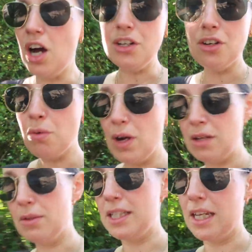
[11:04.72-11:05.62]
I don't know why
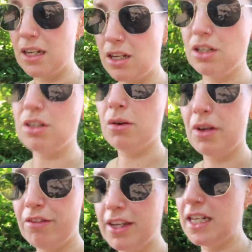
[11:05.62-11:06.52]
he was sick. I don't know
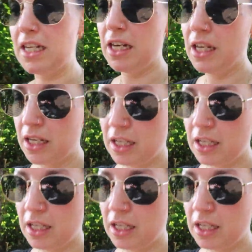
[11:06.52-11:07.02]
if he